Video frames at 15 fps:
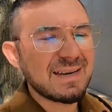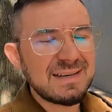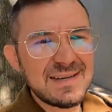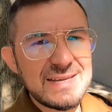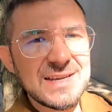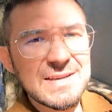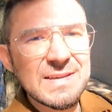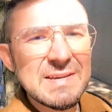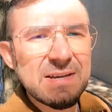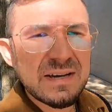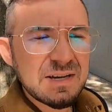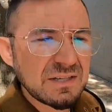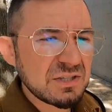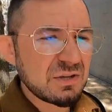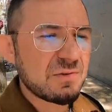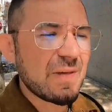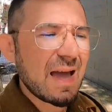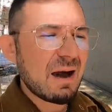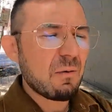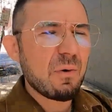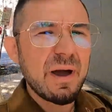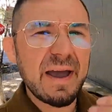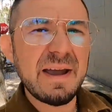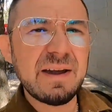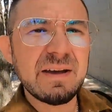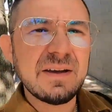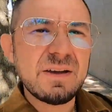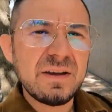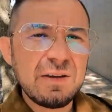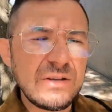idea, so that way
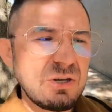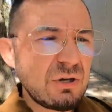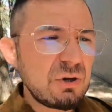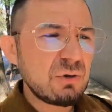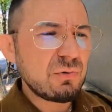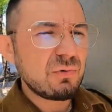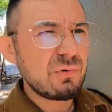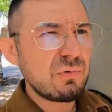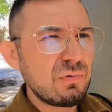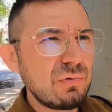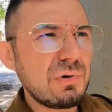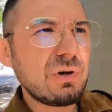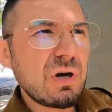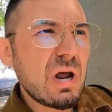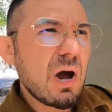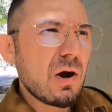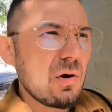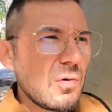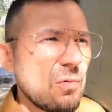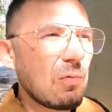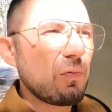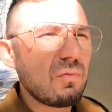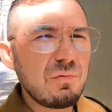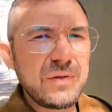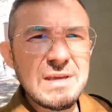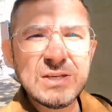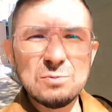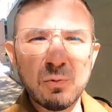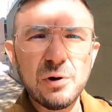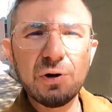you know
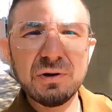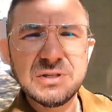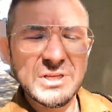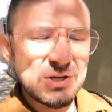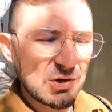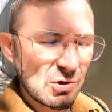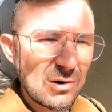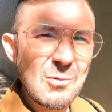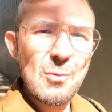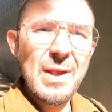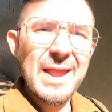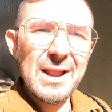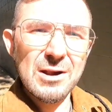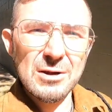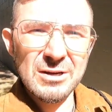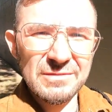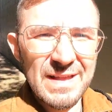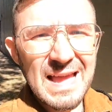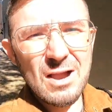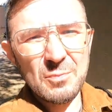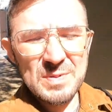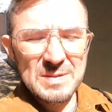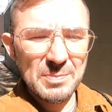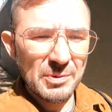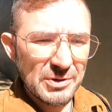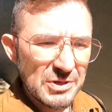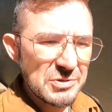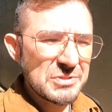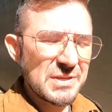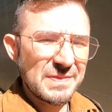these words and you're aware of how people
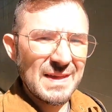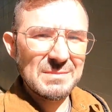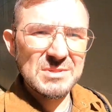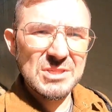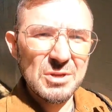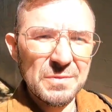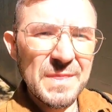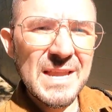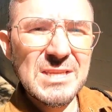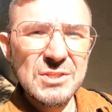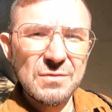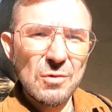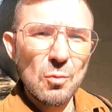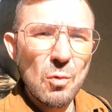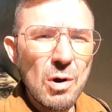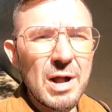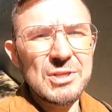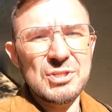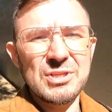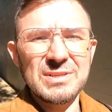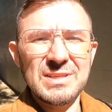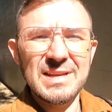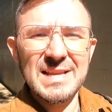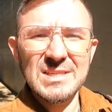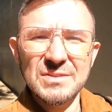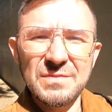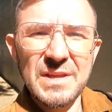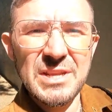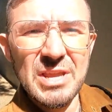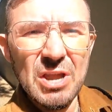are using them. So thanks for watching
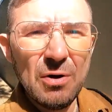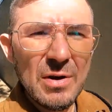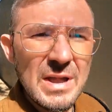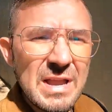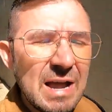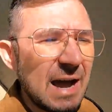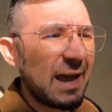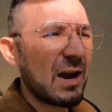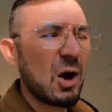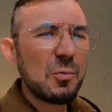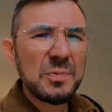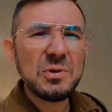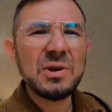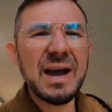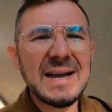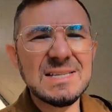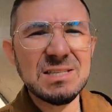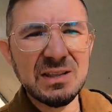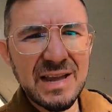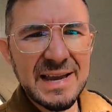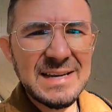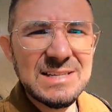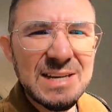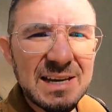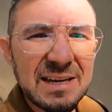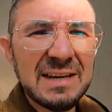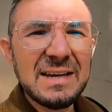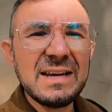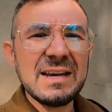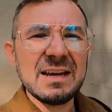today's video. I hope you guys liked it.